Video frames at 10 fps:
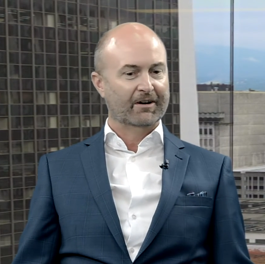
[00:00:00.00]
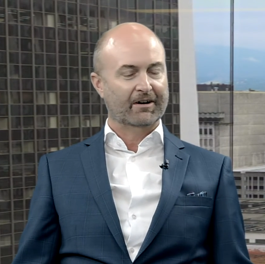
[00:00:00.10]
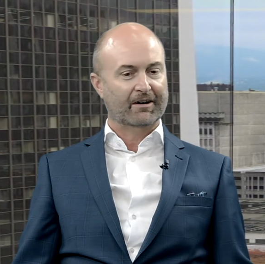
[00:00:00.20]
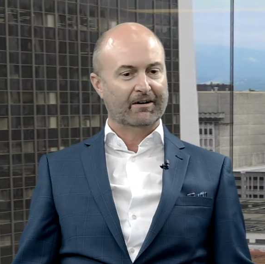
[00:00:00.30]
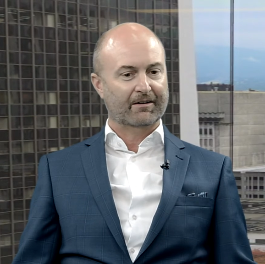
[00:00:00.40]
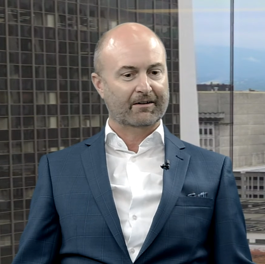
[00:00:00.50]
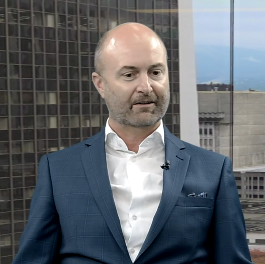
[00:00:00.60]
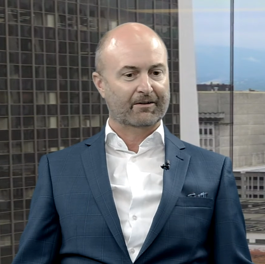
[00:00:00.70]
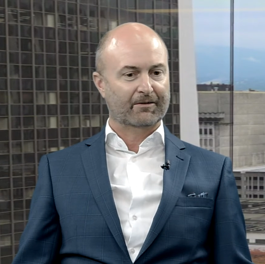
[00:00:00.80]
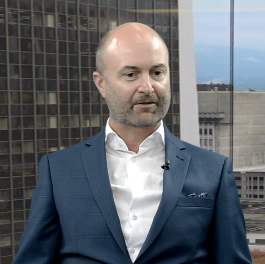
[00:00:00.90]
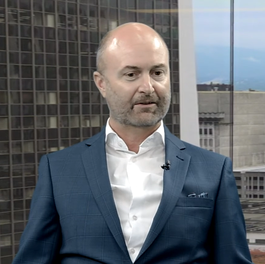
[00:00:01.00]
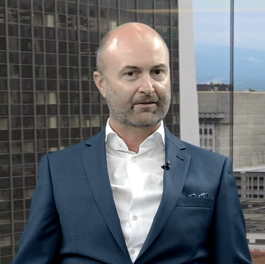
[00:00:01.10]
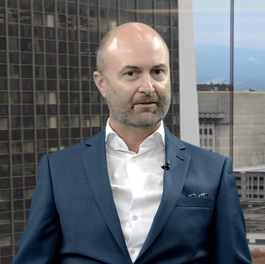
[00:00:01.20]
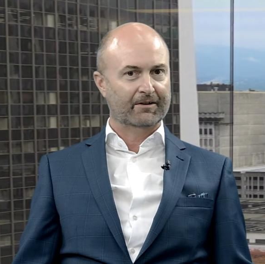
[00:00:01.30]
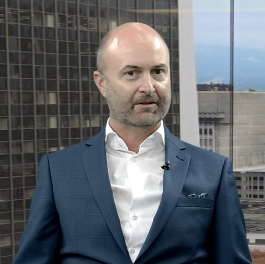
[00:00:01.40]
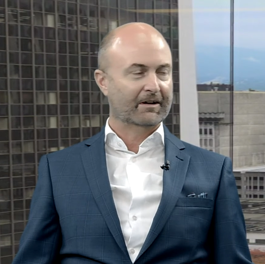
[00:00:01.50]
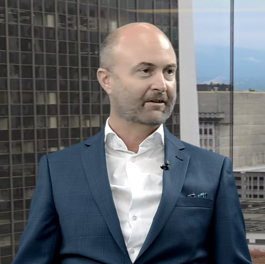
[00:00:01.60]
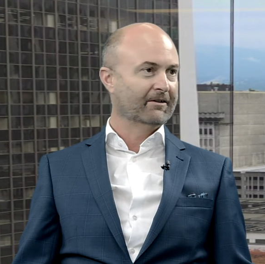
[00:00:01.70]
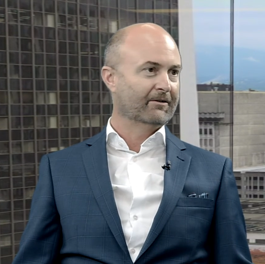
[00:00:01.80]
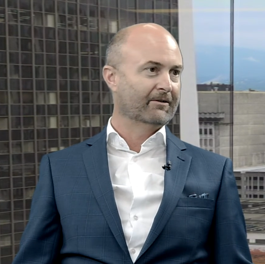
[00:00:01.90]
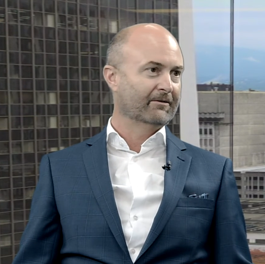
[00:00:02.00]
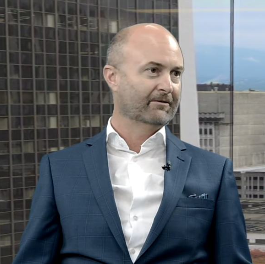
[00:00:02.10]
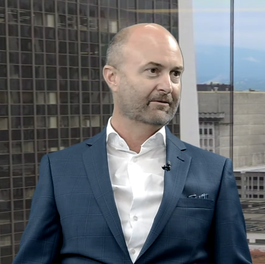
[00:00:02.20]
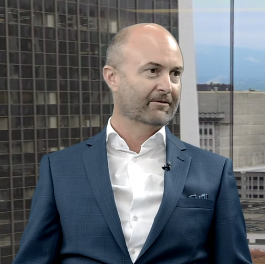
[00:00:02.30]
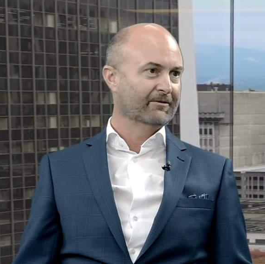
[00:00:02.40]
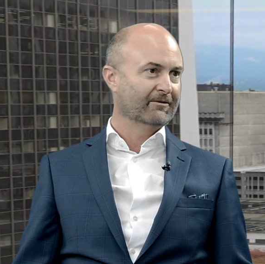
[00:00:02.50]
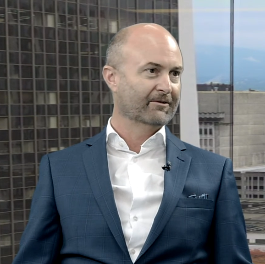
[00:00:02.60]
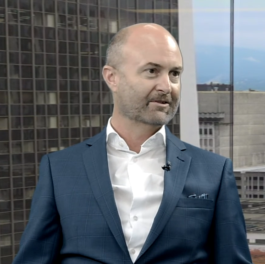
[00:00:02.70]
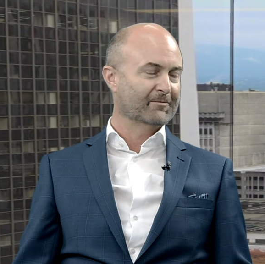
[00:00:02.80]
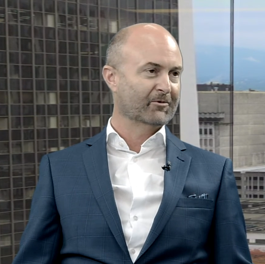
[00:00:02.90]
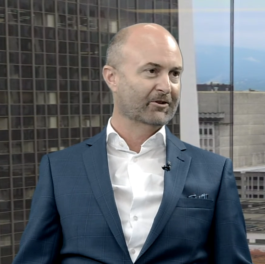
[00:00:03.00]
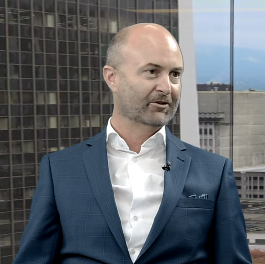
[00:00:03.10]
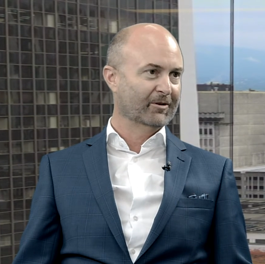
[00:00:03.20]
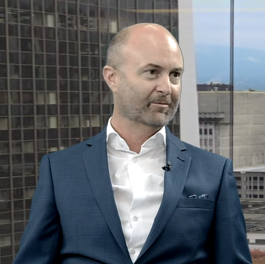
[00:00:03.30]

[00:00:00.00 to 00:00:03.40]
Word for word: uh, you know, in, in London or or somewhere in Europe.